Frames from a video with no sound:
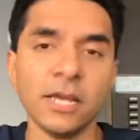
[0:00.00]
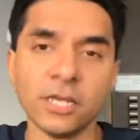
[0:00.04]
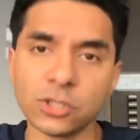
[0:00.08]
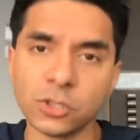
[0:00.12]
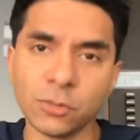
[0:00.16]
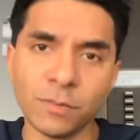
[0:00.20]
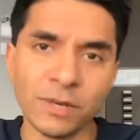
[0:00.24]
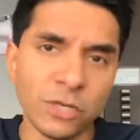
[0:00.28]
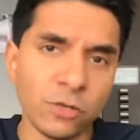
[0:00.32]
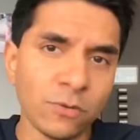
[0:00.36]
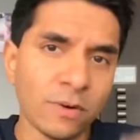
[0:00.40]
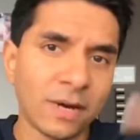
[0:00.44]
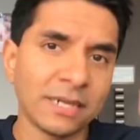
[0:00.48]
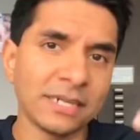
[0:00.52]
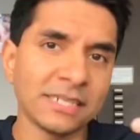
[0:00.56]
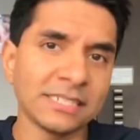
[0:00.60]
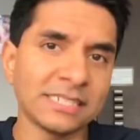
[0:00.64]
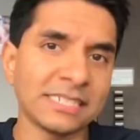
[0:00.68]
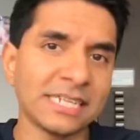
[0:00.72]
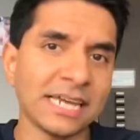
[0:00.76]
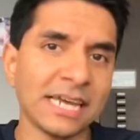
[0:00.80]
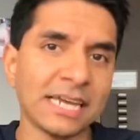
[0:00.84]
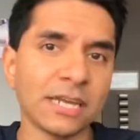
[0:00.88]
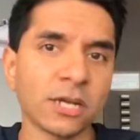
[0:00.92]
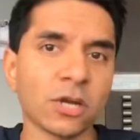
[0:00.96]
So when you
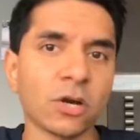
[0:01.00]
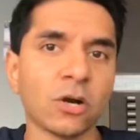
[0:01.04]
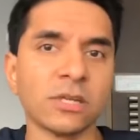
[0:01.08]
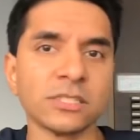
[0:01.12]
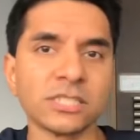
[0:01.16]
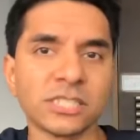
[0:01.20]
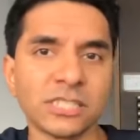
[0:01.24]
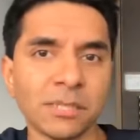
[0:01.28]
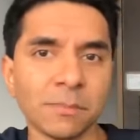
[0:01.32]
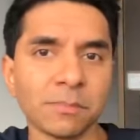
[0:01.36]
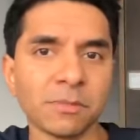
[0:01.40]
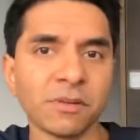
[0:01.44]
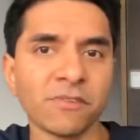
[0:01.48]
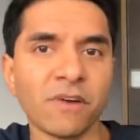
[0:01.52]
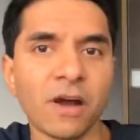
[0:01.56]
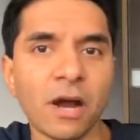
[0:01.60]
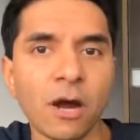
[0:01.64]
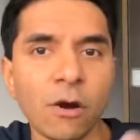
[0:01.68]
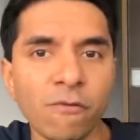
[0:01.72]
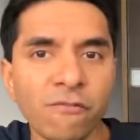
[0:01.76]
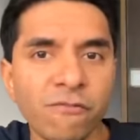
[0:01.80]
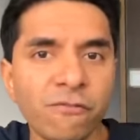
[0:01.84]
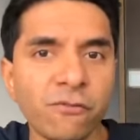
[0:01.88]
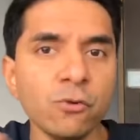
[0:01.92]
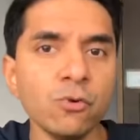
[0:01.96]
understand the concept of
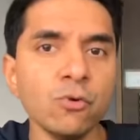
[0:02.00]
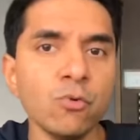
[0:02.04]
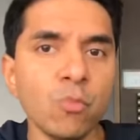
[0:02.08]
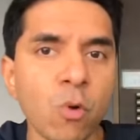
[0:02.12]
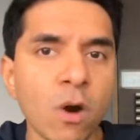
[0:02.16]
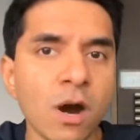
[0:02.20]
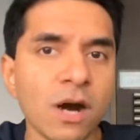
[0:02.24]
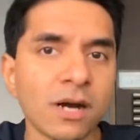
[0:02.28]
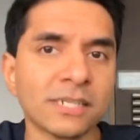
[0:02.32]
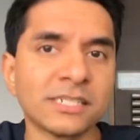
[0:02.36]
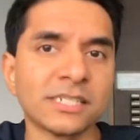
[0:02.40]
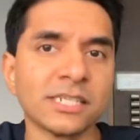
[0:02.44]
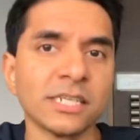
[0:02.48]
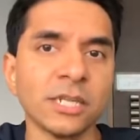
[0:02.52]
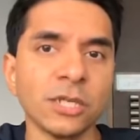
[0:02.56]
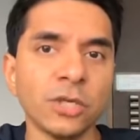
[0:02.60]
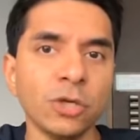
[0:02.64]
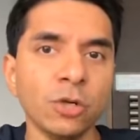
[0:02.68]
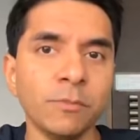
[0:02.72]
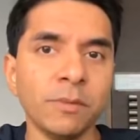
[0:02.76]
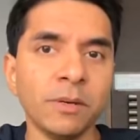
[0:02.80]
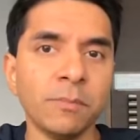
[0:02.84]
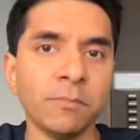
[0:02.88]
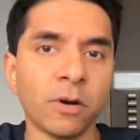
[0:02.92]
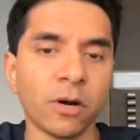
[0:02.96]
how food works in the
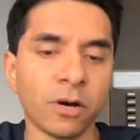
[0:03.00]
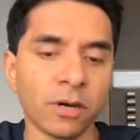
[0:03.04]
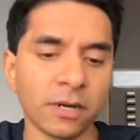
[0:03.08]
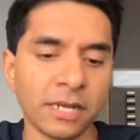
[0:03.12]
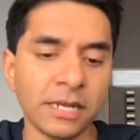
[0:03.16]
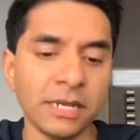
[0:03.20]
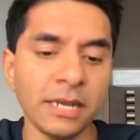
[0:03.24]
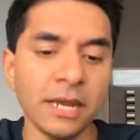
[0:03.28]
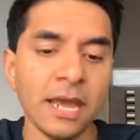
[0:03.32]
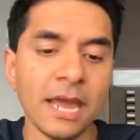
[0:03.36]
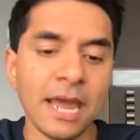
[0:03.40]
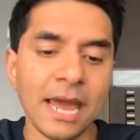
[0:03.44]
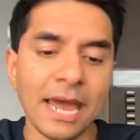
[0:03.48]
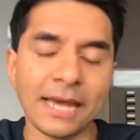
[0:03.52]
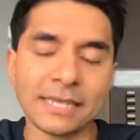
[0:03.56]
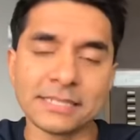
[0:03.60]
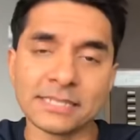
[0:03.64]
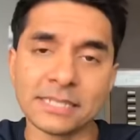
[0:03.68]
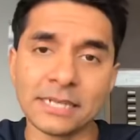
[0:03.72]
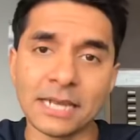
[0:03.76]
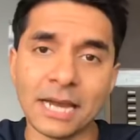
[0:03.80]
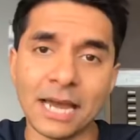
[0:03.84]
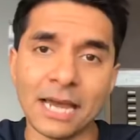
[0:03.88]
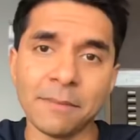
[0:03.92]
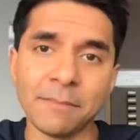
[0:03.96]
human body,
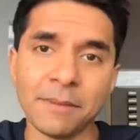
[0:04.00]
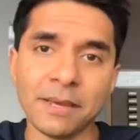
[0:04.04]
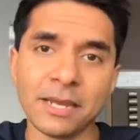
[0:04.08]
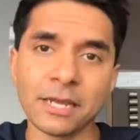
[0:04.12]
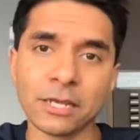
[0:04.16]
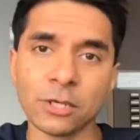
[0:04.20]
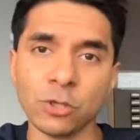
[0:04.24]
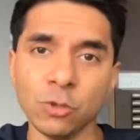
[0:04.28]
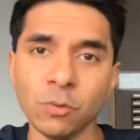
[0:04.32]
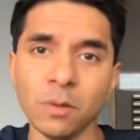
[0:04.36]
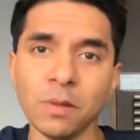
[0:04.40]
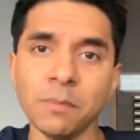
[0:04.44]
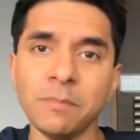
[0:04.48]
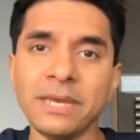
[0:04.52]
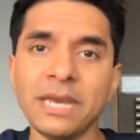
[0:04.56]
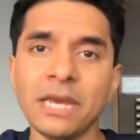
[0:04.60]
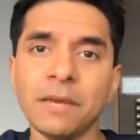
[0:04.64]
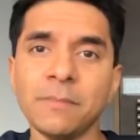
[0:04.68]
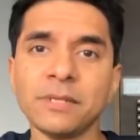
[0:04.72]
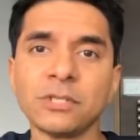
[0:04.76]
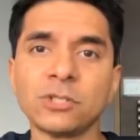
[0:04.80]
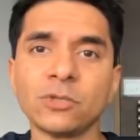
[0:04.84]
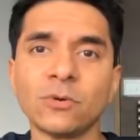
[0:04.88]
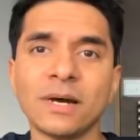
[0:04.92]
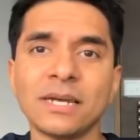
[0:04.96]
as a diabetic, you will be
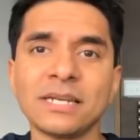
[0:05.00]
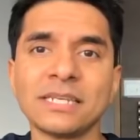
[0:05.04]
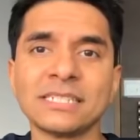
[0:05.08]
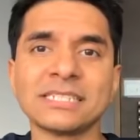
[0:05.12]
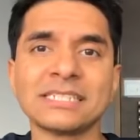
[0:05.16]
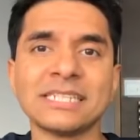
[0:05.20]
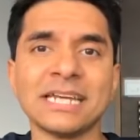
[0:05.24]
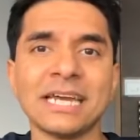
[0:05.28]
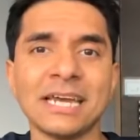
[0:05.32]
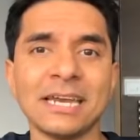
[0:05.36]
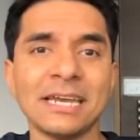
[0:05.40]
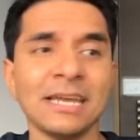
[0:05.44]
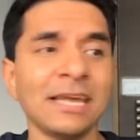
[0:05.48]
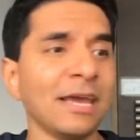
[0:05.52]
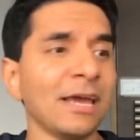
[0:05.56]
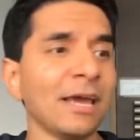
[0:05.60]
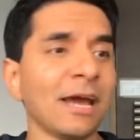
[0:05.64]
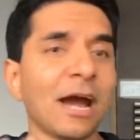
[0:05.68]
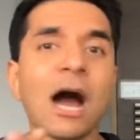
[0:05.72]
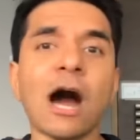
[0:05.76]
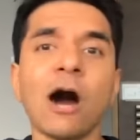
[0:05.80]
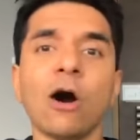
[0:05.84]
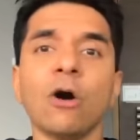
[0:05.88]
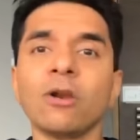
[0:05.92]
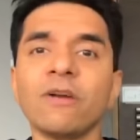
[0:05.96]
able to understand
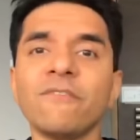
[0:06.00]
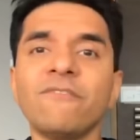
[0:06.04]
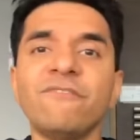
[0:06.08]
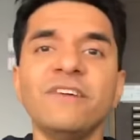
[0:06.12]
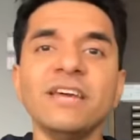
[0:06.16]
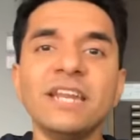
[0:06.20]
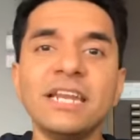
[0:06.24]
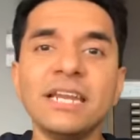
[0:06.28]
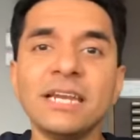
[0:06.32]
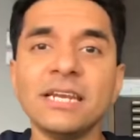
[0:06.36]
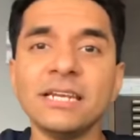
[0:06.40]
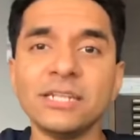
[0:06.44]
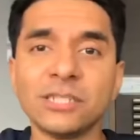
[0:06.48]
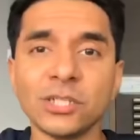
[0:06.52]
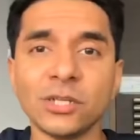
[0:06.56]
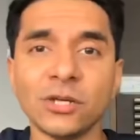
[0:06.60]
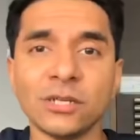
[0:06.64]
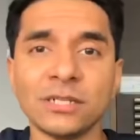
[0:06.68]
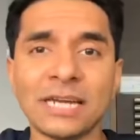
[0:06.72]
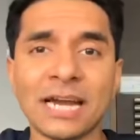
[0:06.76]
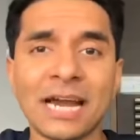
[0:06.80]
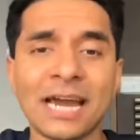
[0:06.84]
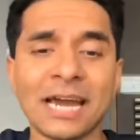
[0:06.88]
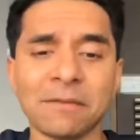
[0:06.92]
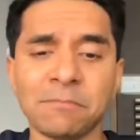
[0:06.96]
how to fit it into
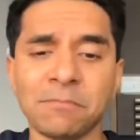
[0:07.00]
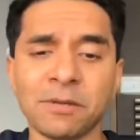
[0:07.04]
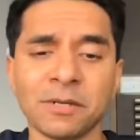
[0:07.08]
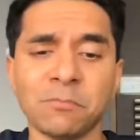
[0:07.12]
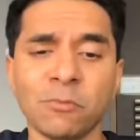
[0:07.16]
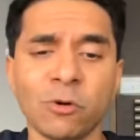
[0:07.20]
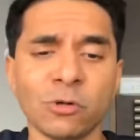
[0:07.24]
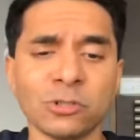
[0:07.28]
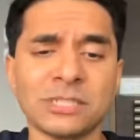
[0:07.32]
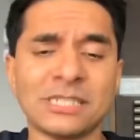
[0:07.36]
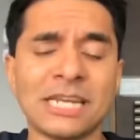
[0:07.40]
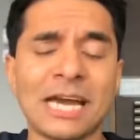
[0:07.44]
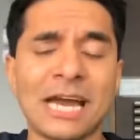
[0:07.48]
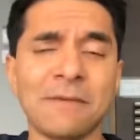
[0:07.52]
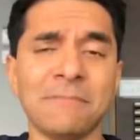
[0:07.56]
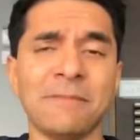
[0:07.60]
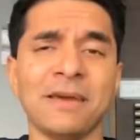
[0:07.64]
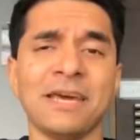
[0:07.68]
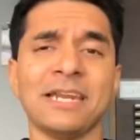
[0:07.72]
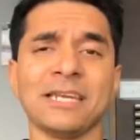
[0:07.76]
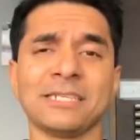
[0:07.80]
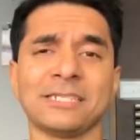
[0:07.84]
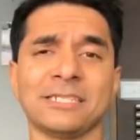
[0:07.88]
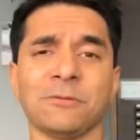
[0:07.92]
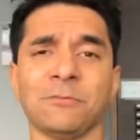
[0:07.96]
your diet. But most
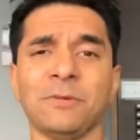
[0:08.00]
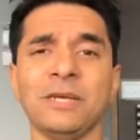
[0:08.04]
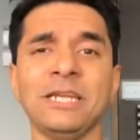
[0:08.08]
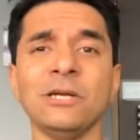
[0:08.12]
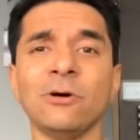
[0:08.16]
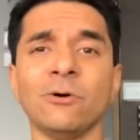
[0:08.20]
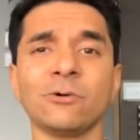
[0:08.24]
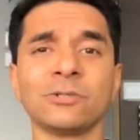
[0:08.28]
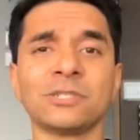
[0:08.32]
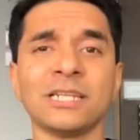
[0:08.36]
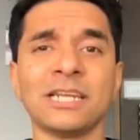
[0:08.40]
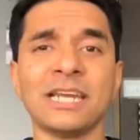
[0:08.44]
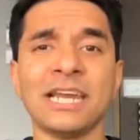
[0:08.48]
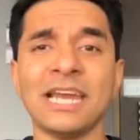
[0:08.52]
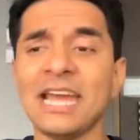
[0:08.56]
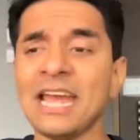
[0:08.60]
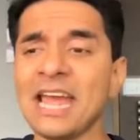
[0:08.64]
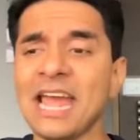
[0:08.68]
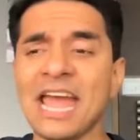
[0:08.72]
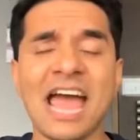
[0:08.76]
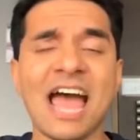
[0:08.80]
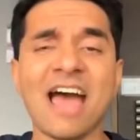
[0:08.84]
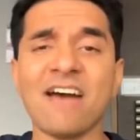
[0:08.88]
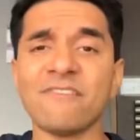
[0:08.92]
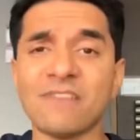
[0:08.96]
diabetics that we know
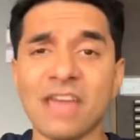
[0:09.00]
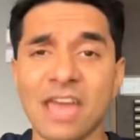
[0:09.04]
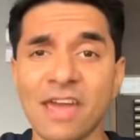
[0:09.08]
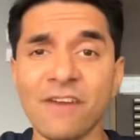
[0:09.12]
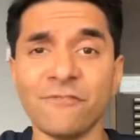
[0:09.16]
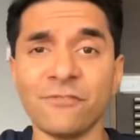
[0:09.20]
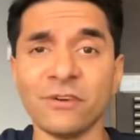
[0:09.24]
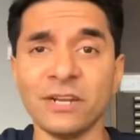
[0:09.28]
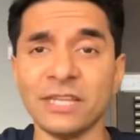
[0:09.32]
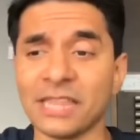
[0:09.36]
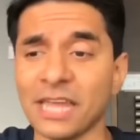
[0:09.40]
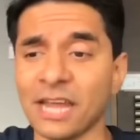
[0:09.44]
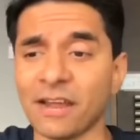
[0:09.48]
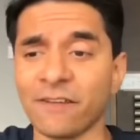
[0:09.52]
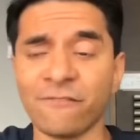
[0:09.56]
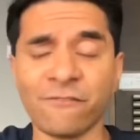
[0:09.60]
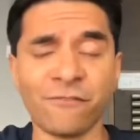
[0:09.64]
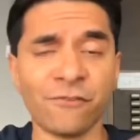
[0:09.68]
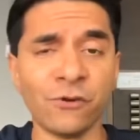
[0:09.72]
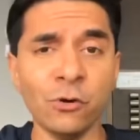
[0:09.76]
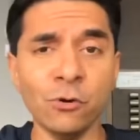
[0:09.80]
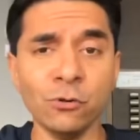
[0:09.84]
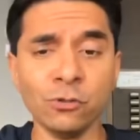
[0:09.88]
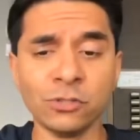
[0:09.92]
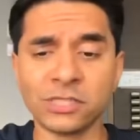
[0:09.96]
today have everything.
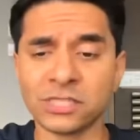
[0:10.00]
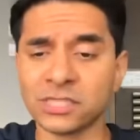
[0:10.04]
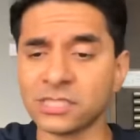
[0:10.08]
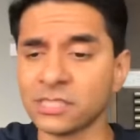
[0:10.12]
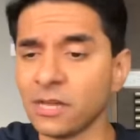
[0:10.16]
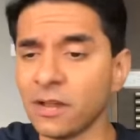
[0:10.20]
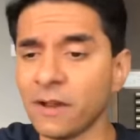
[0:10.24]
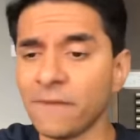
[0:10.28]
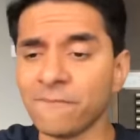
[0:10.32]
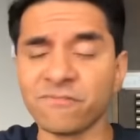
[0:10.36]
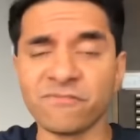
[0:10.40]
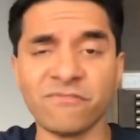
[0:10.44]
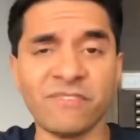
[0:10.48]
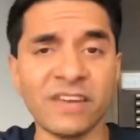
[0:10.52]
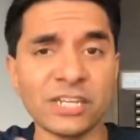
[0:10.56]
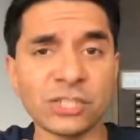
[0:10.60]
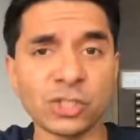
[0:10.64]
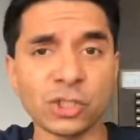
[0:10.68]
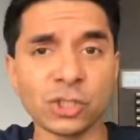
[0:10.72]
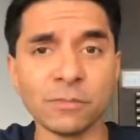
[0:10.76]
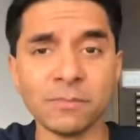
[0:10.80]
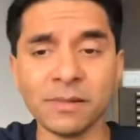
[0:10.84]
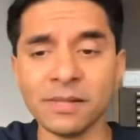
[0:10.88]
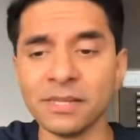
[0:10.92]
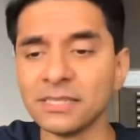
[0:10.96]
Fruits,
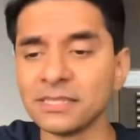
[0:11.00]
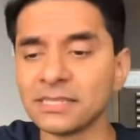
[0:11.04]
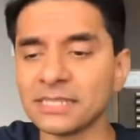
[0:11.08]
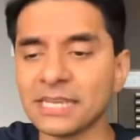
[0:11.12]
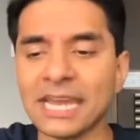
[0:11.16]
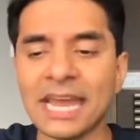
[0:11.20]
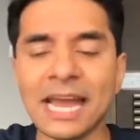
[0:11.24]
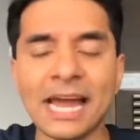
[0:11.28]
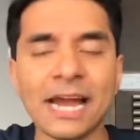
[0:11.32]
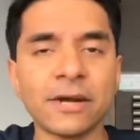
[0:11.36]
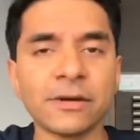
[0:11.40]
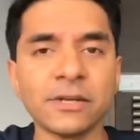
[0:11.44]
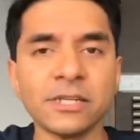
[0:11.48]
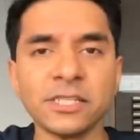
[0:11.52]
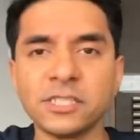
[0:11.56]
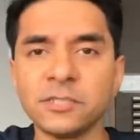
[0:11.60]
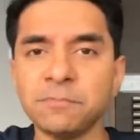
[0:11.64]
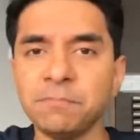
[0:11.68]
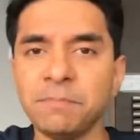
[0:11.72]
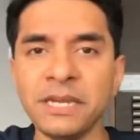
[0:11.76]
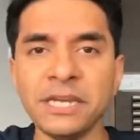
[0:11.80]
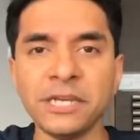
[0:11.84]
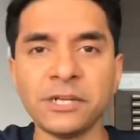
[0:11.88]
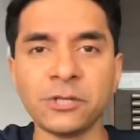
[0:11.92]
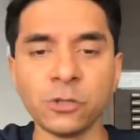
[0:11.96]
vegetables, carrots,
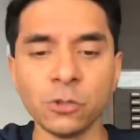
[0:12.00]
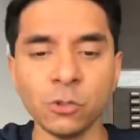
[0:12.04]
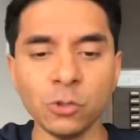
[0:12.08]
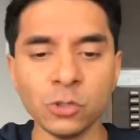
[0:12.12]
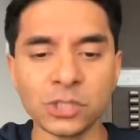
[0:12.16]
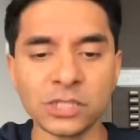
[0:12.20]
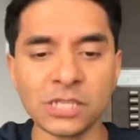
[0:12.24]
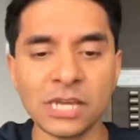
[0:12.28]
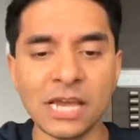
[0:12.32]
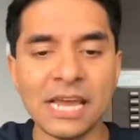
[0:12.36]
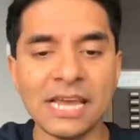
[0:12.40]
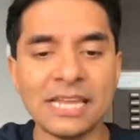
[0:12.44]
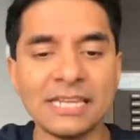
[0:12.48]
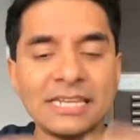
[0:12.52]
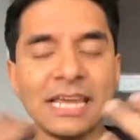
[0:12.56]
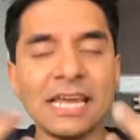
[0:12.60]
beetroots.